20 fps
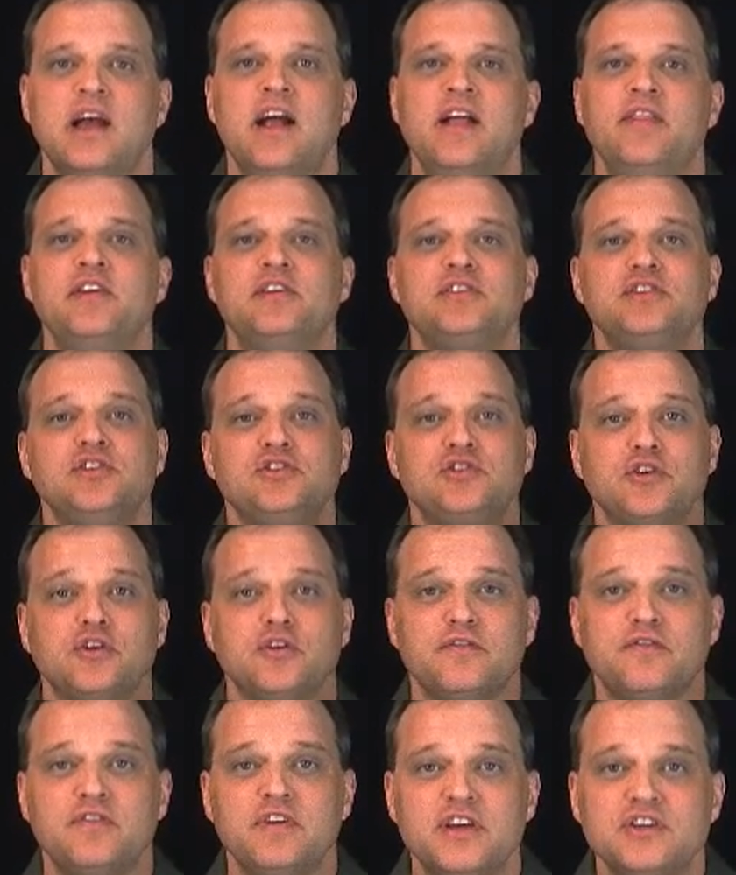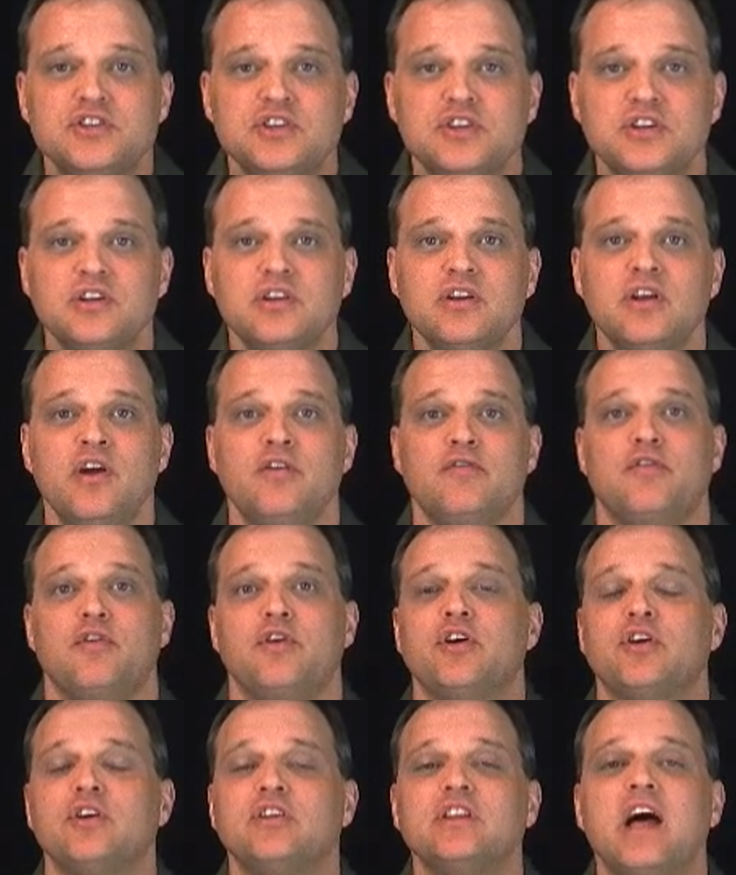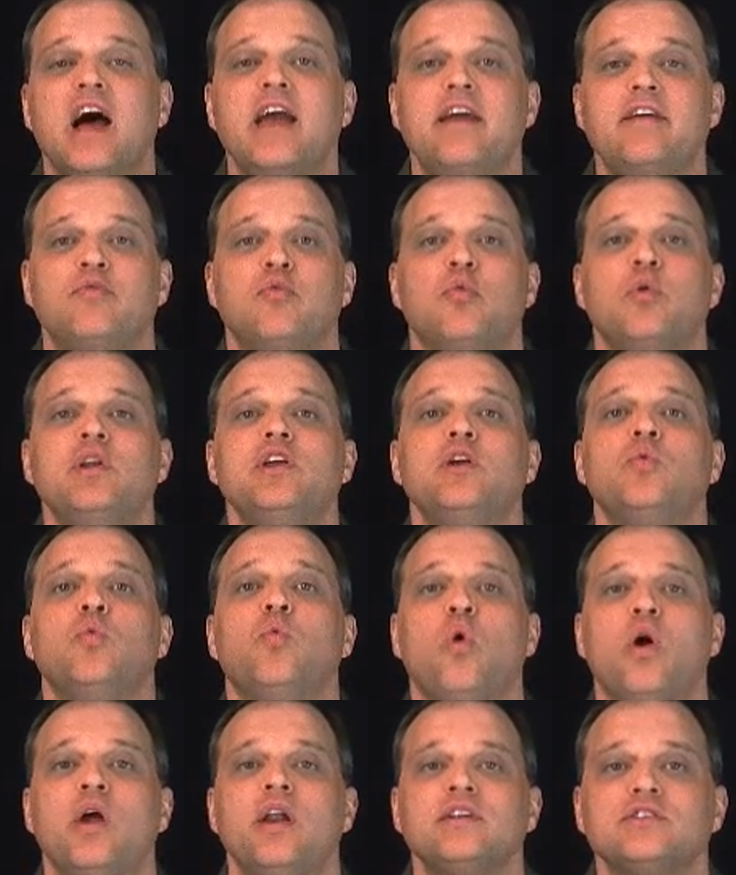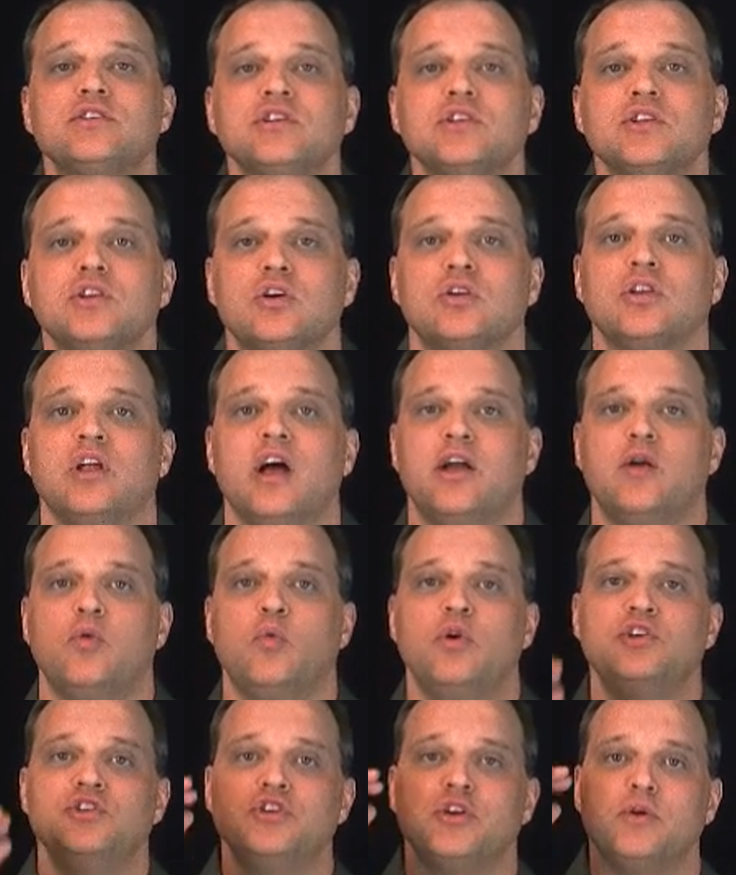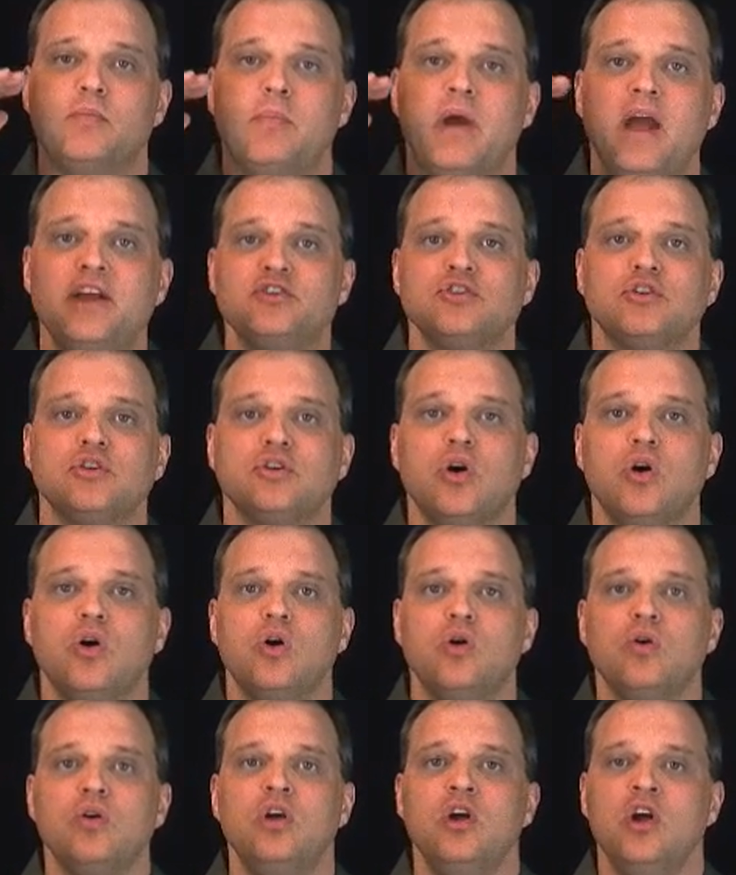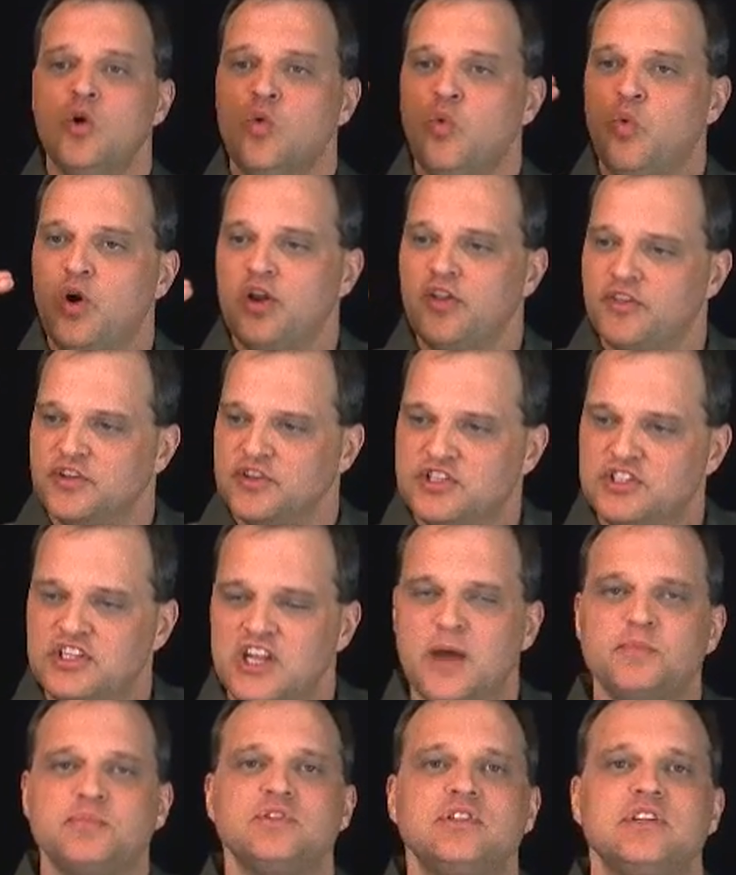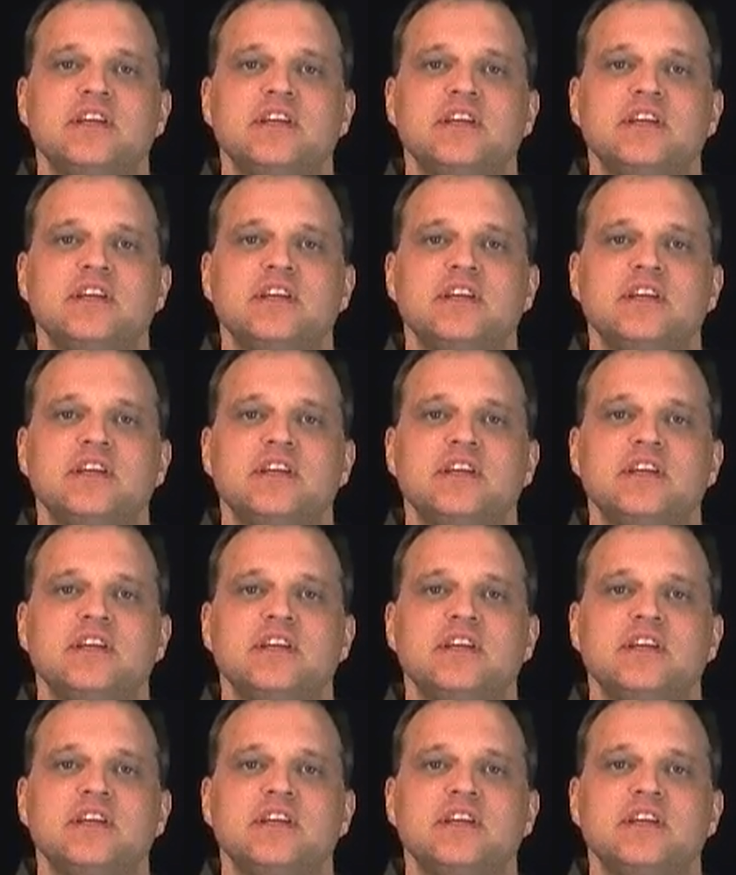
This is your vision for your life. What do you want it to look like? What is your major goal? What are the steps to